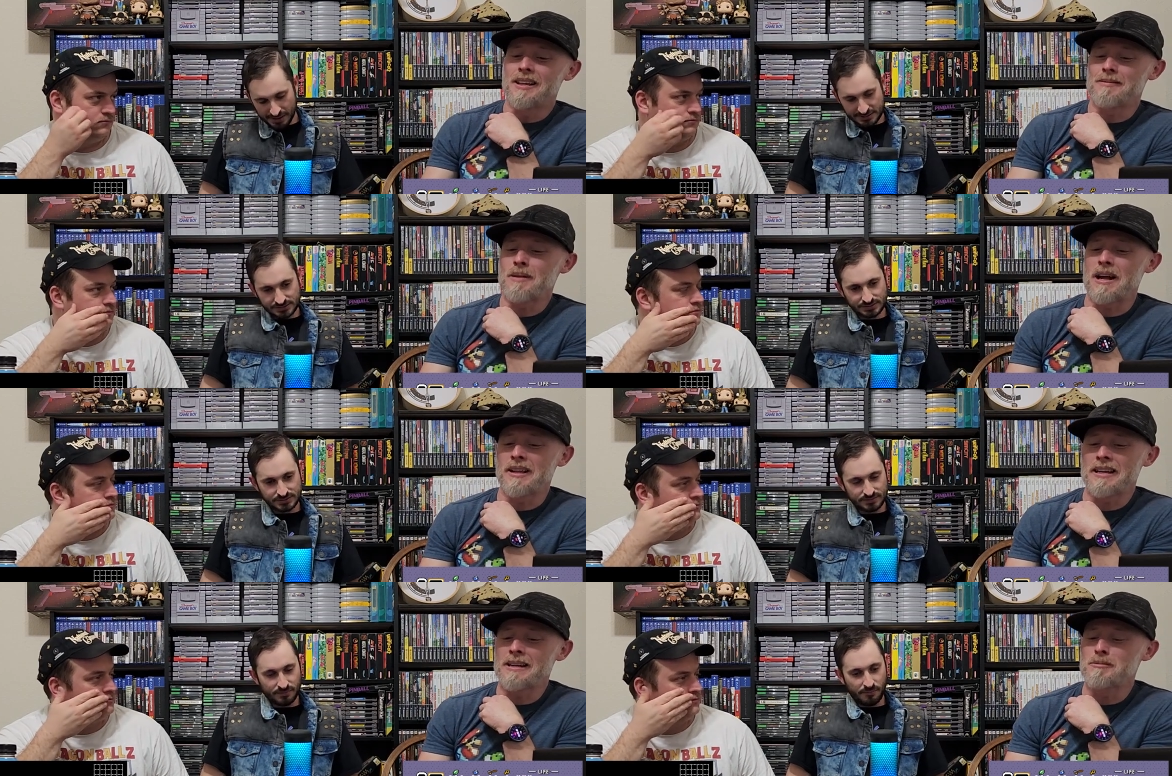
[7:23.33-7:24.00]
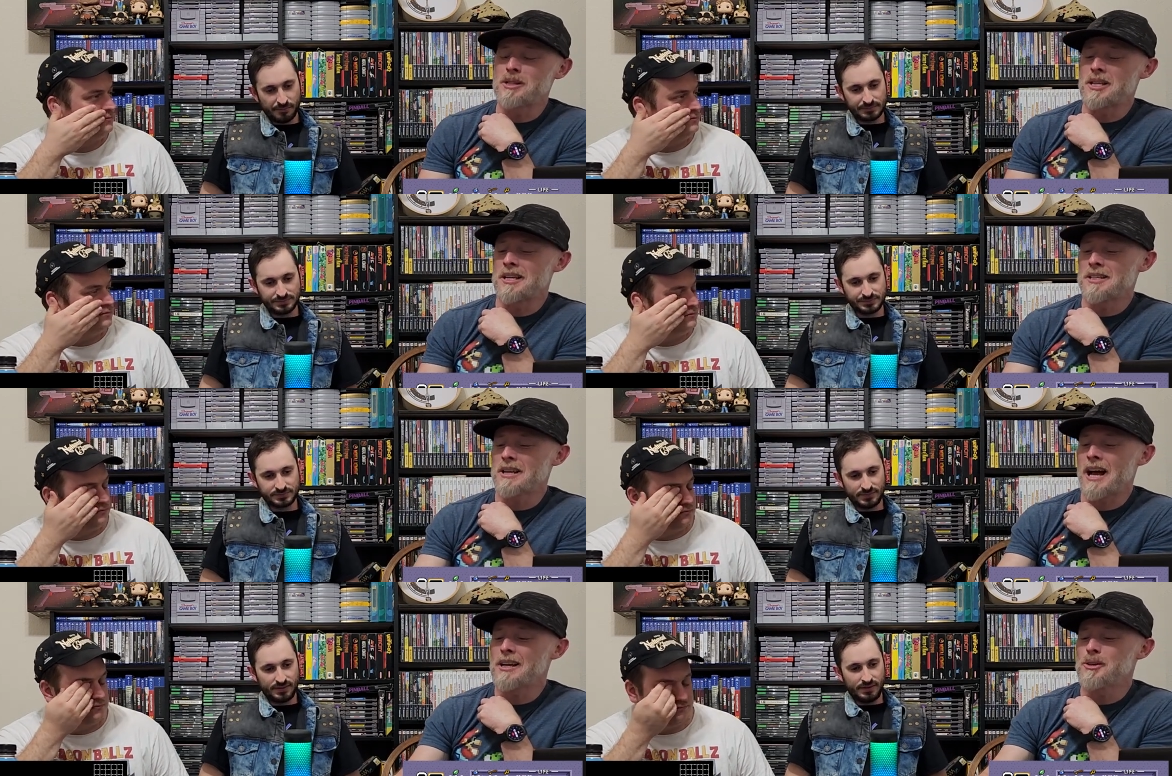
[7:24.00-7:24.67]
Speaker 1: I'll end with
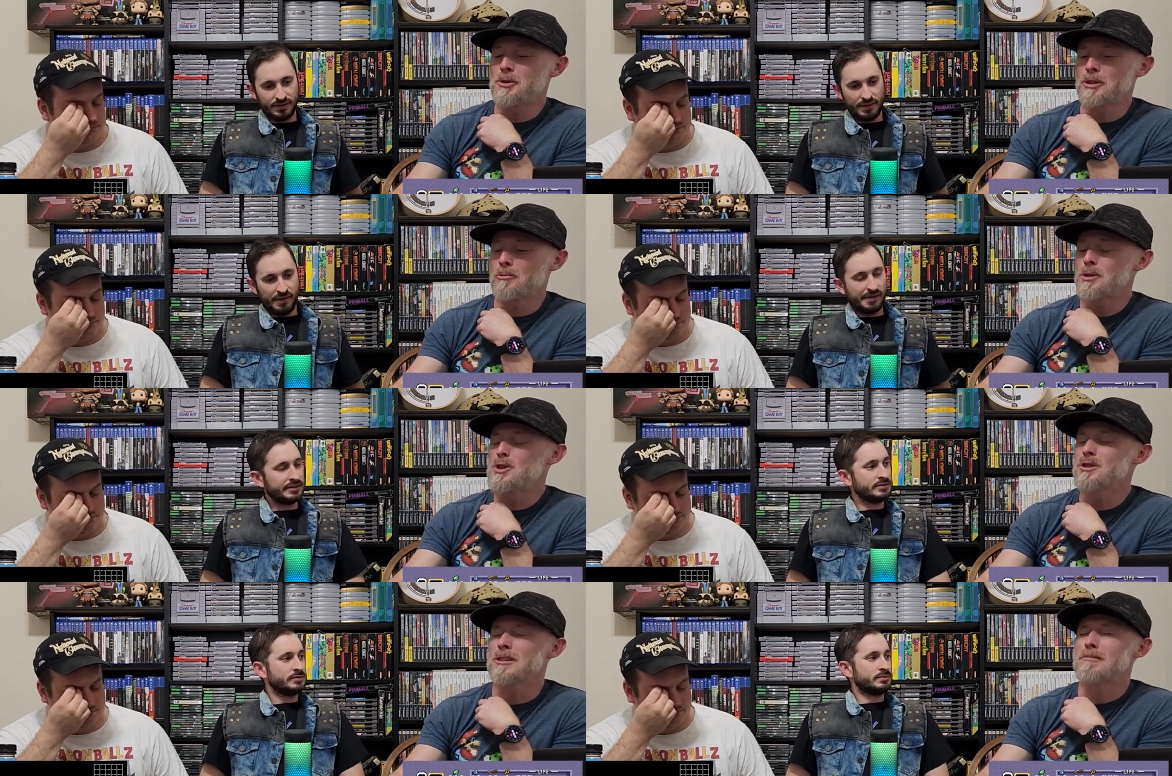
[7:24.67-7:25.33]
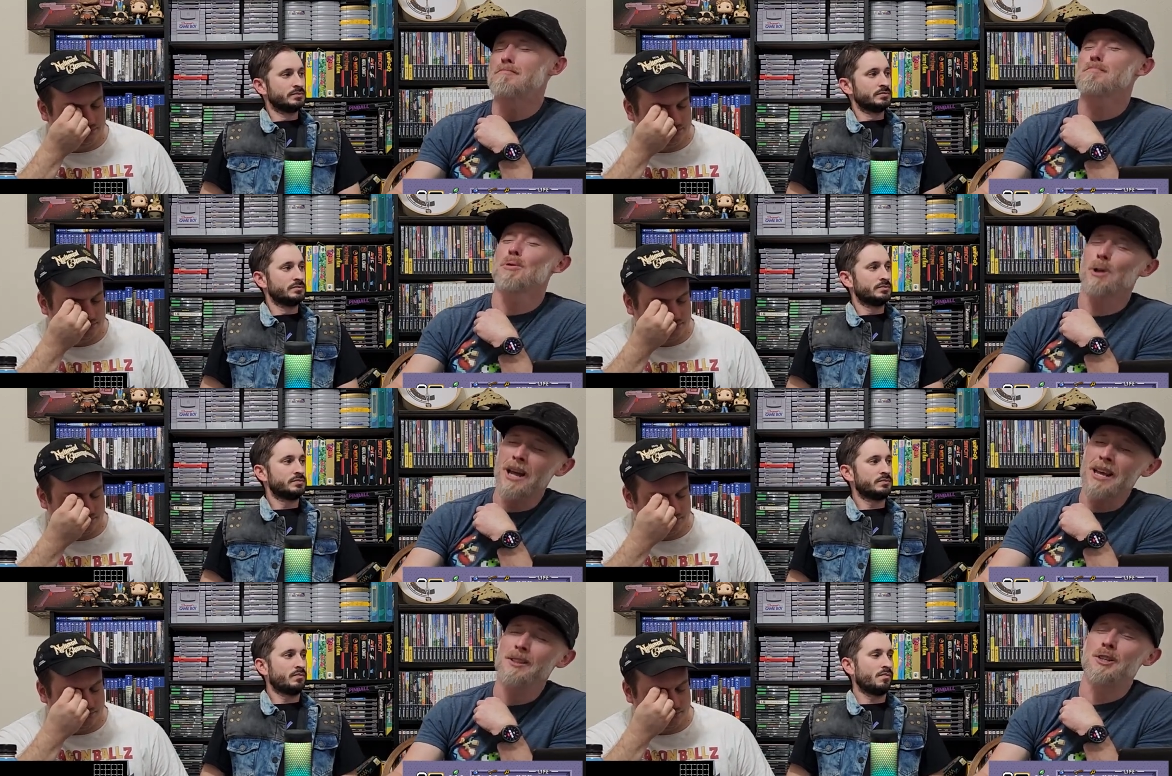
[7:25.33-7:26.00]
this. I used to we used to
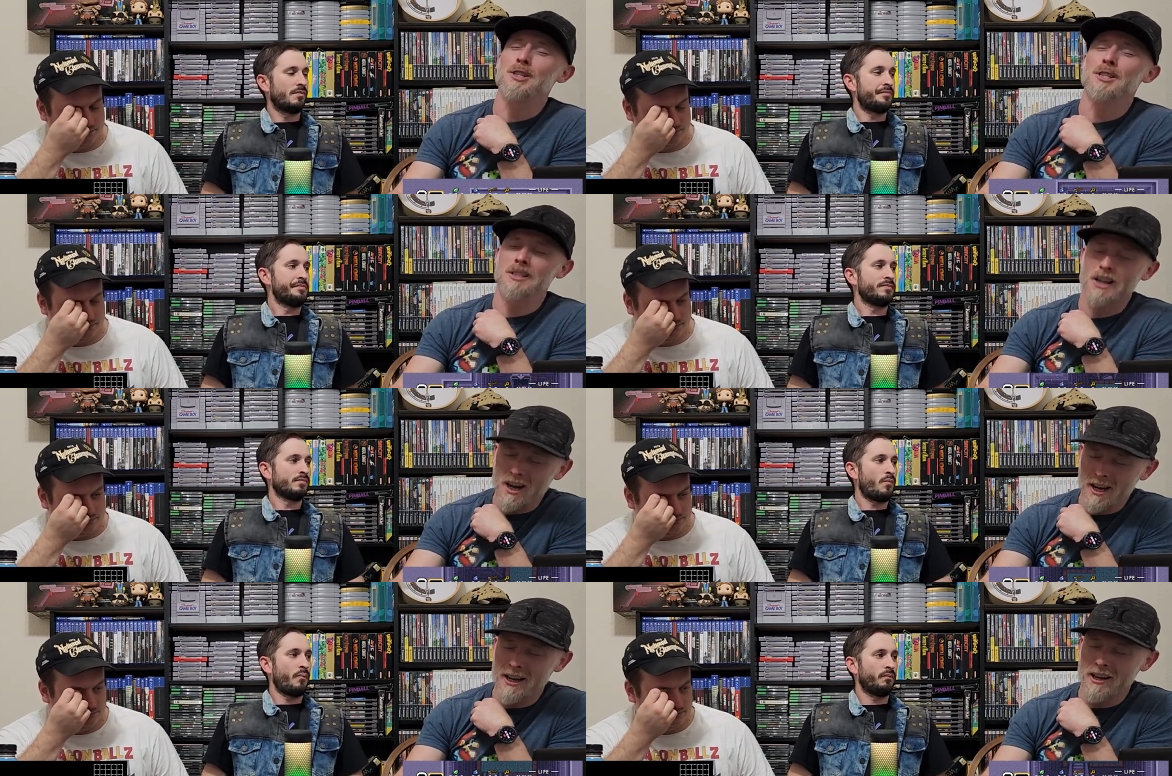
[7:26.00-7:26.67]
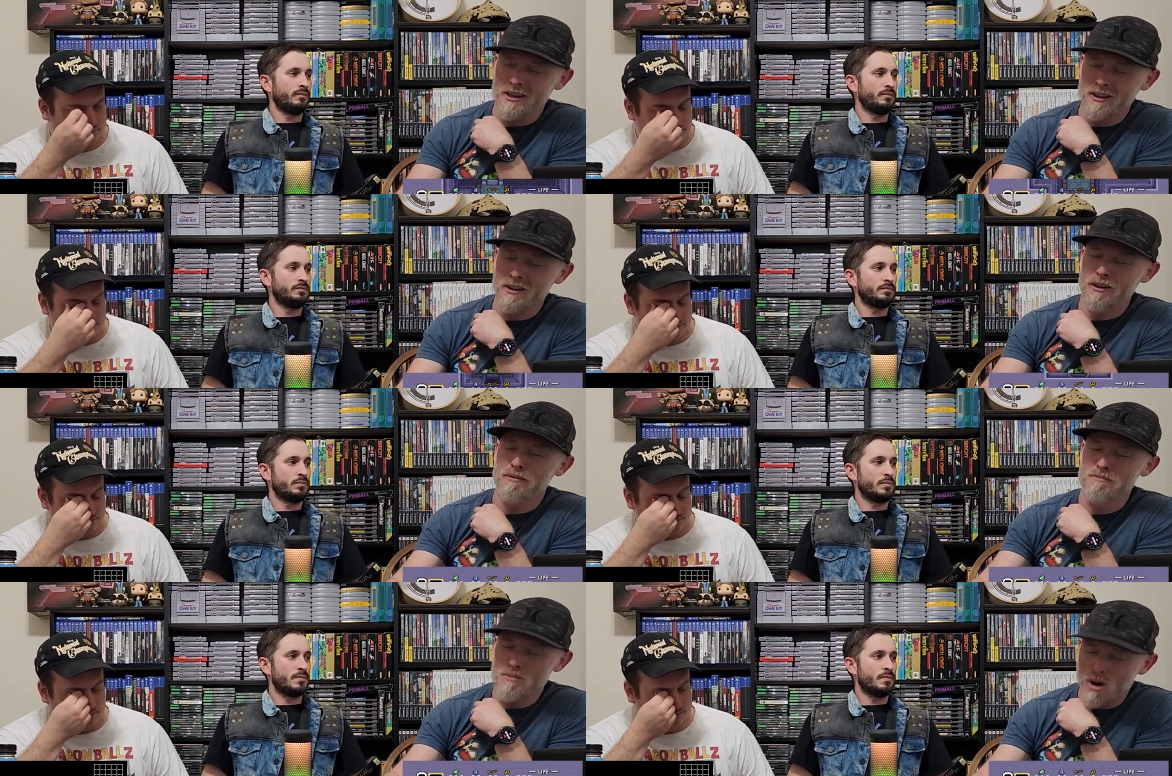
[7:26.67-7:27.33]
play the snot out
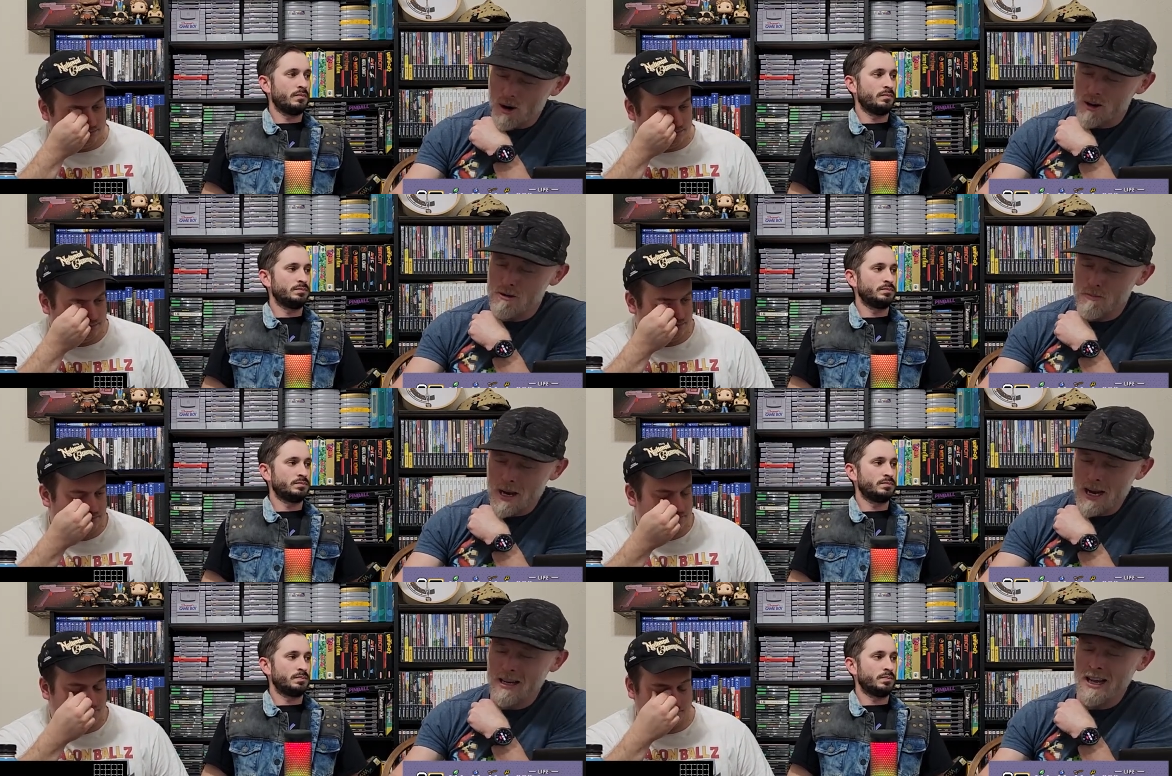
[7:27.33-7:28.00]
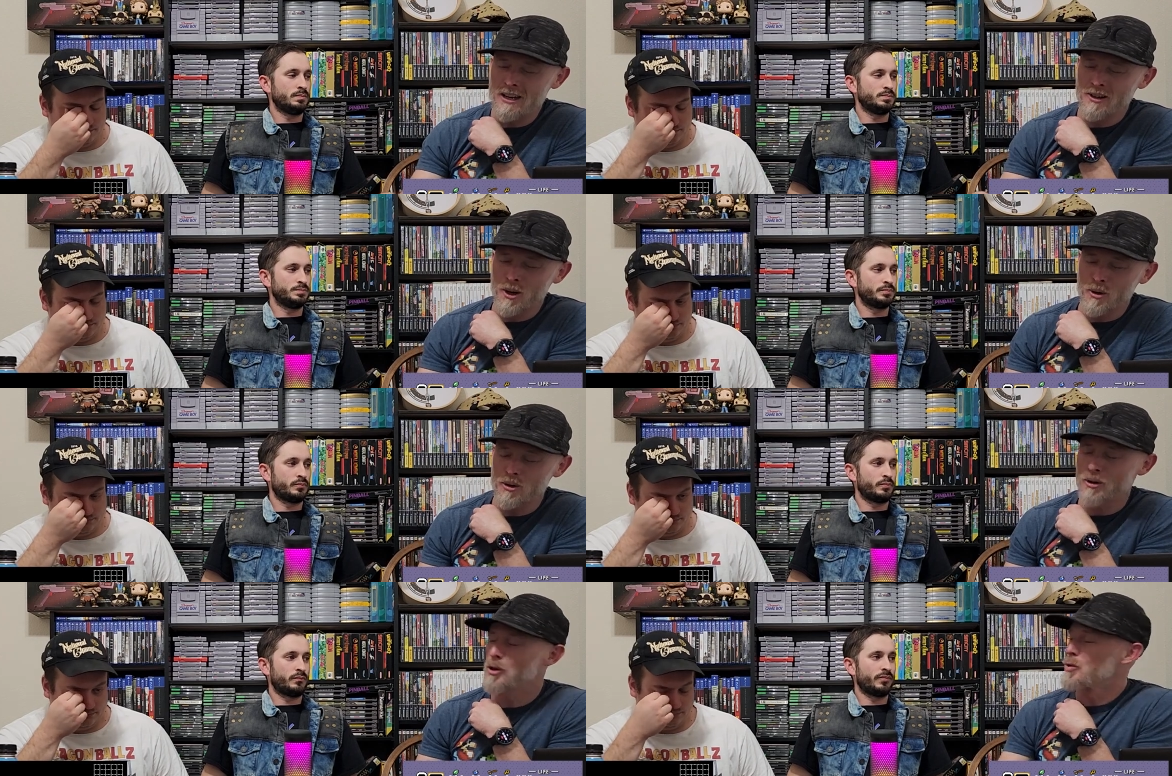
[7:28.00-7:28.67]
of Mario Paint and go to
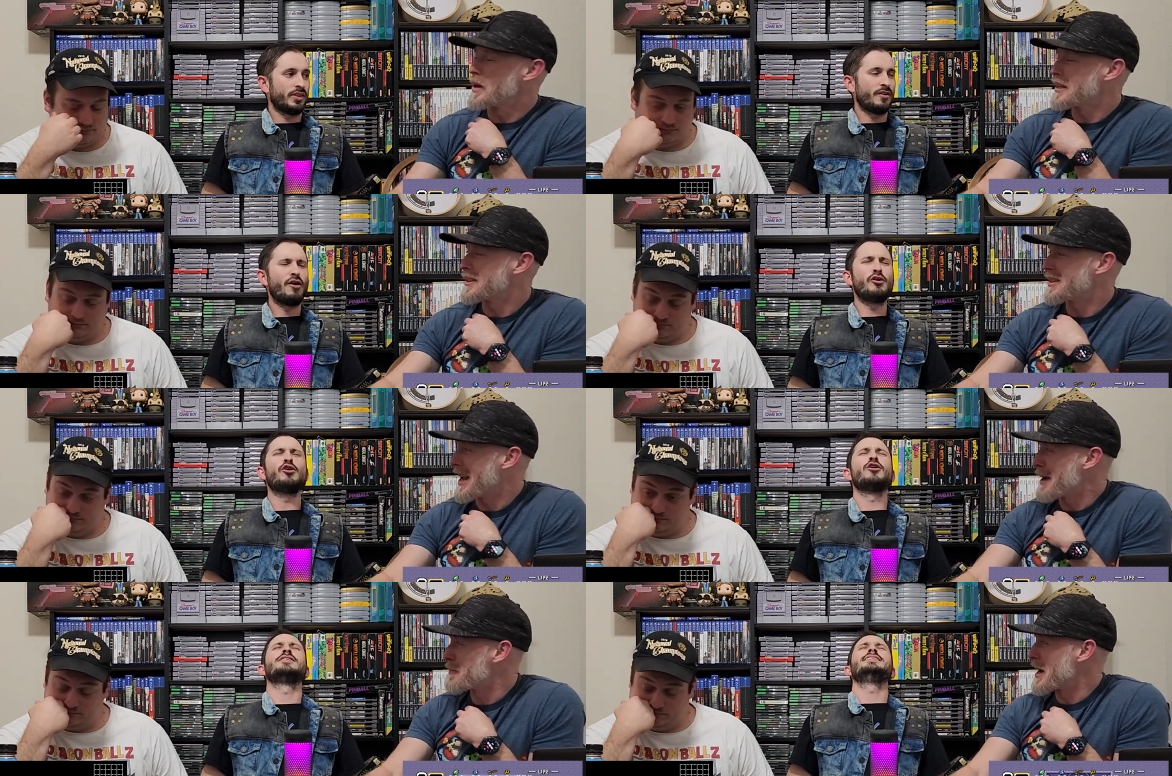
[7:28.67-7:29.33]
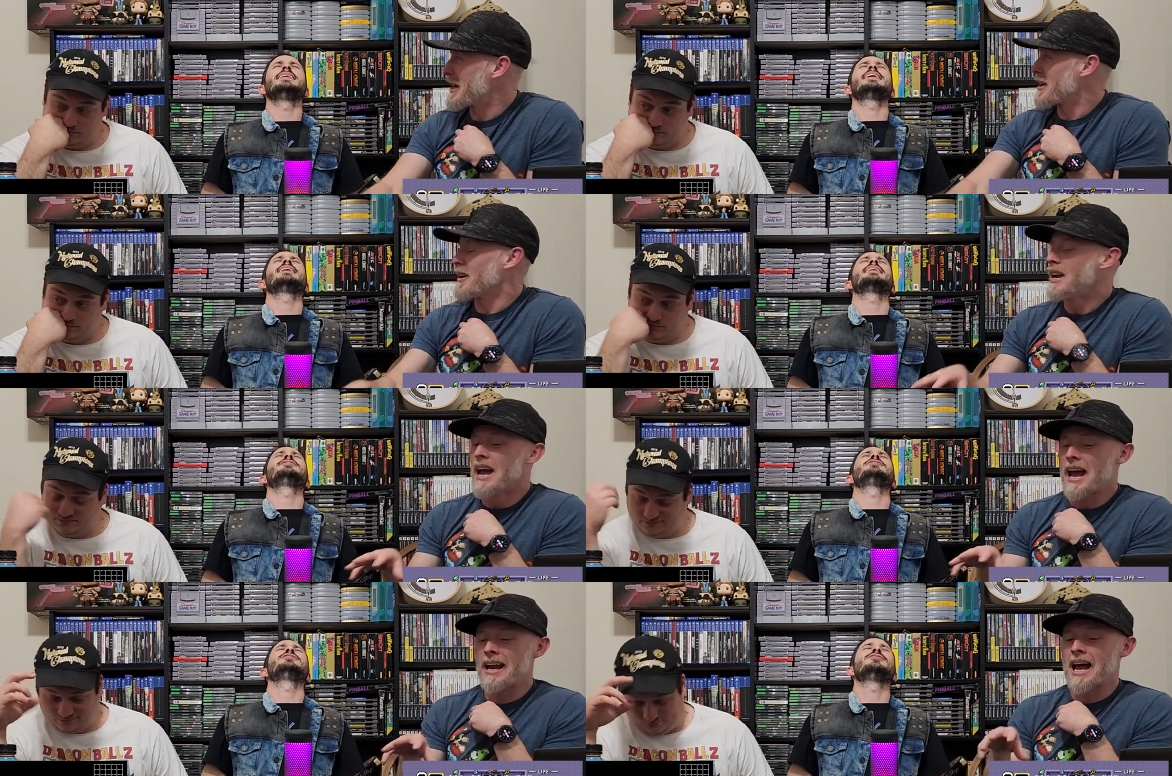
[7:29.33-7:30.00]
the grid oh, stamp oh, maker, yeah, and